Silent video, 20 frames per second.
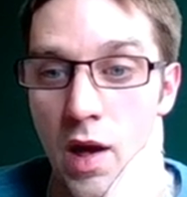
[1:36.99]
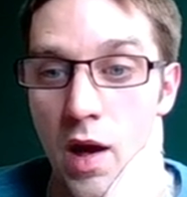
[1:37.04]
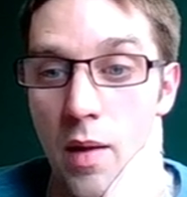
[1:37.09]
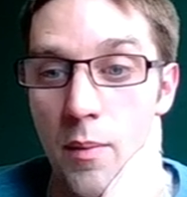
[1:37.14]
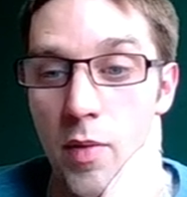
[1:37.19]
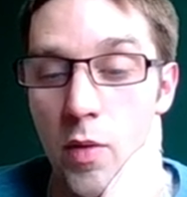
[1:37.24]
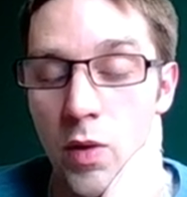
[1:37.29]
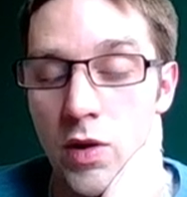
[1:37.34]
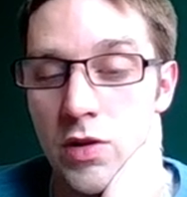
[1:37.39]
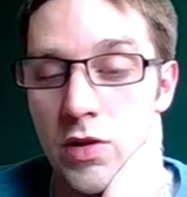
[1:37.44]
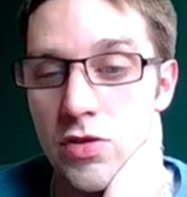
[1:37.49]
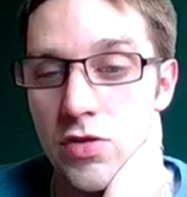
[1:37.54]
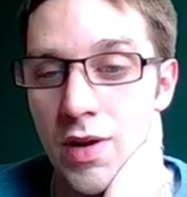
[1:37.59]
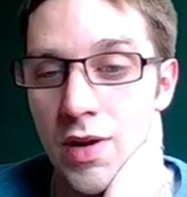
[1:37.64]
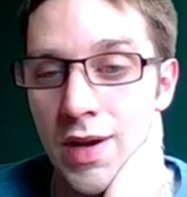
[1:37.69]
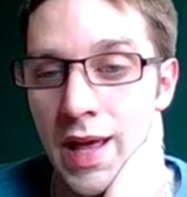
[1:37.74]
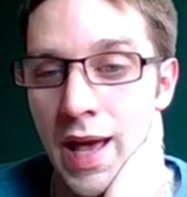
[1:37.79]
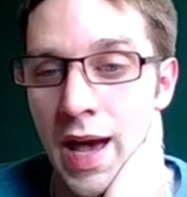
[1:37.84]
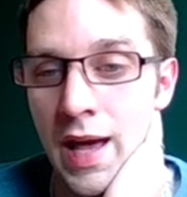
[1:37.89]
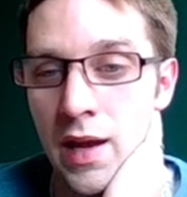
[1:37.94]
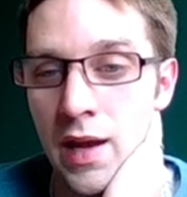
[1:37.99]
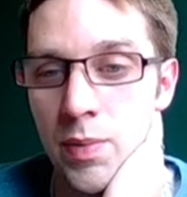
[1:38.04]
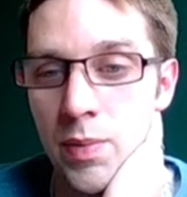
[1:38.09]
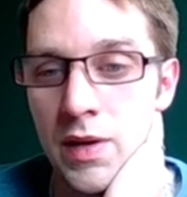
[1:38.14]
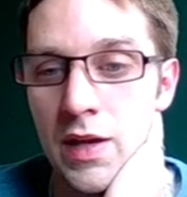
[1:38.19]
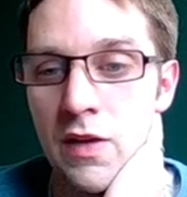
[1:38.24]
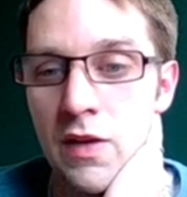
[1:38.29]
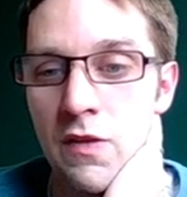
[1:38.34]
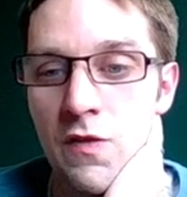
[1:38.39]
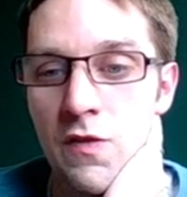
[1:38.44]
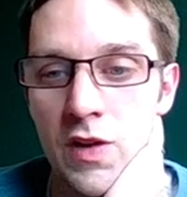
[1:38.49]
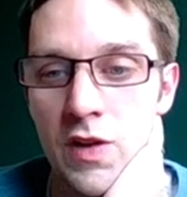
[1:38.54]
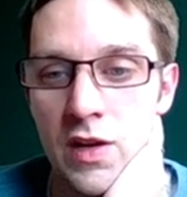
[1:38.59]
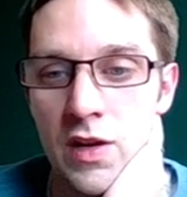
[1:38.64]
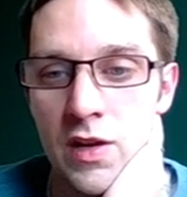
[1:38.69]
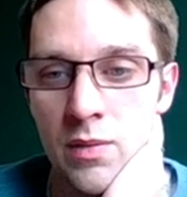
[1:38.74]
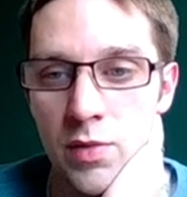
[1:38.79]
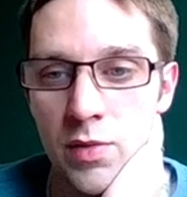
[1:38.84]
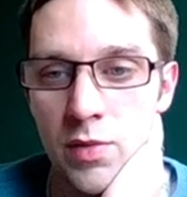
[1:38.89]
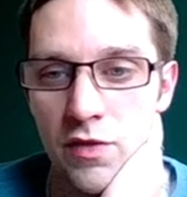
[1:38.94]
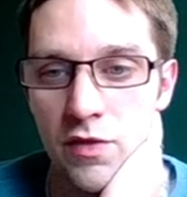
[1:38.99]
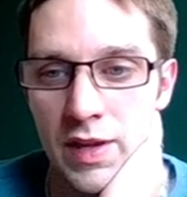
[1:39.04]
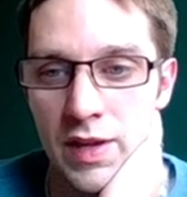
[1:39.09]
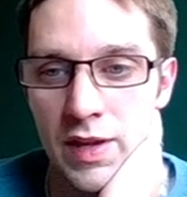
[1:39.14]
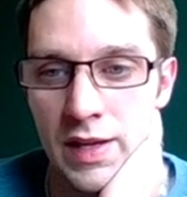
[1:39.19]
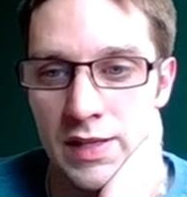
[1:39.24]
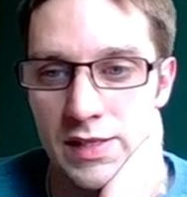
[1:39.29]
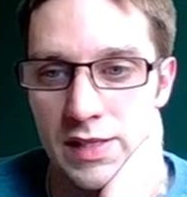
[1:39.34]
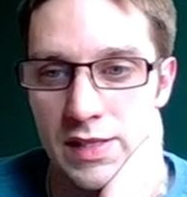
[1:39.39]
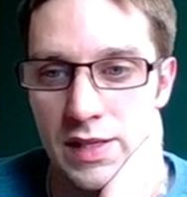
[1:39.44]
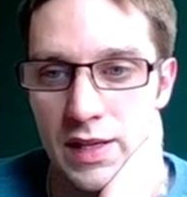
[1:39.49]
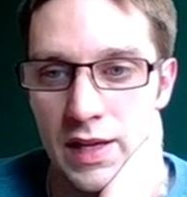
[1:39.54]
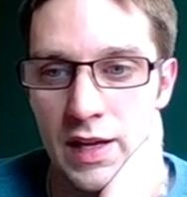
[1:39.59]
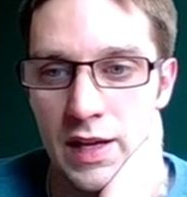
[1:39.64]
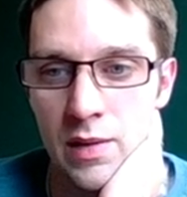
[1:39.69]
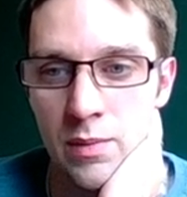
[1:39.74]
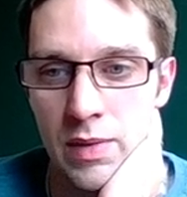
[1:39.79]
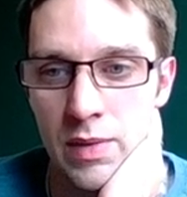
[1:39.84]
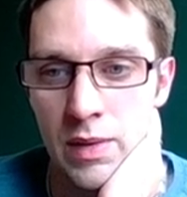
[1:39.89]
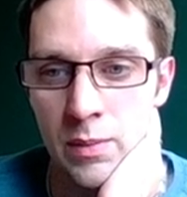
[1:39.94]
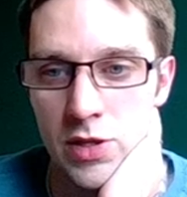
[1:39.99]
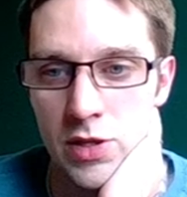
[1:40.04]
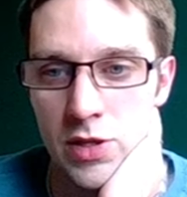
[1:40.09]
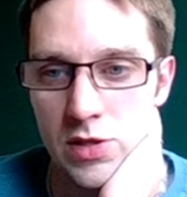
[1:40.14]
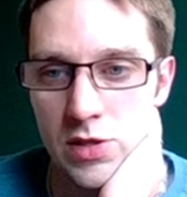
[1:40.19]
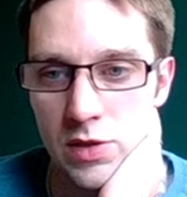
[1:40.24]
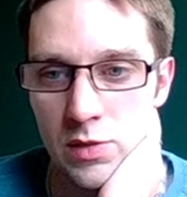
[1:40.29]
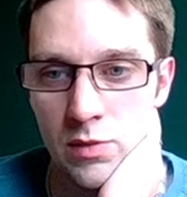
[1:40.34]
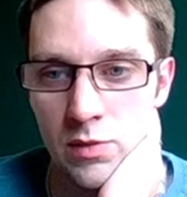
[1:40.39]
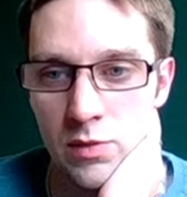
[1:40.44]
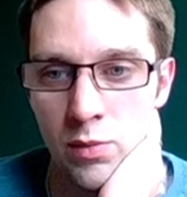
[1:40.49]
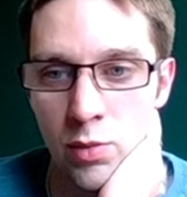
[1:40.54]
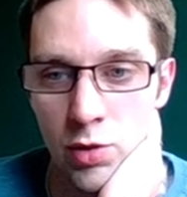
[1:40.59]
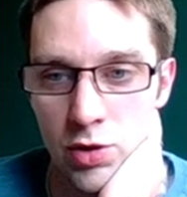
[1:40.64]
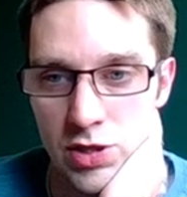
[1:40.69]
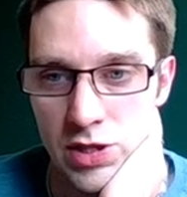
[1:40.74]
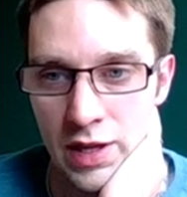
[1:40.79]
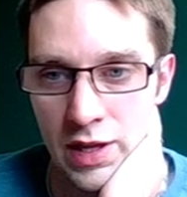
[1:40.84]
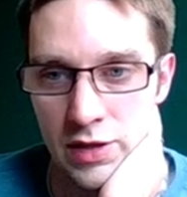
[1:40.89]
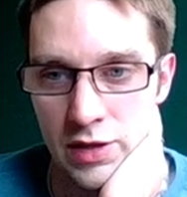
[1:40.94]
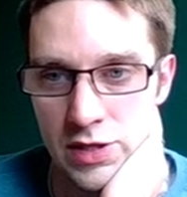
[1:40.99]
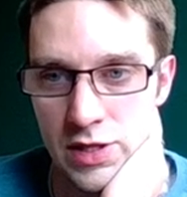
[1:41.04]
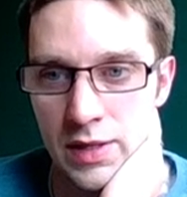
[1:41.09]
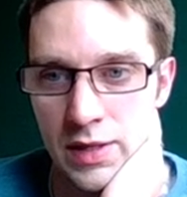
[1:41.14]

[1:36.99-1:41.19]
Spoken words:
But when you try to add up an infinite number of things, it can be much more challenging.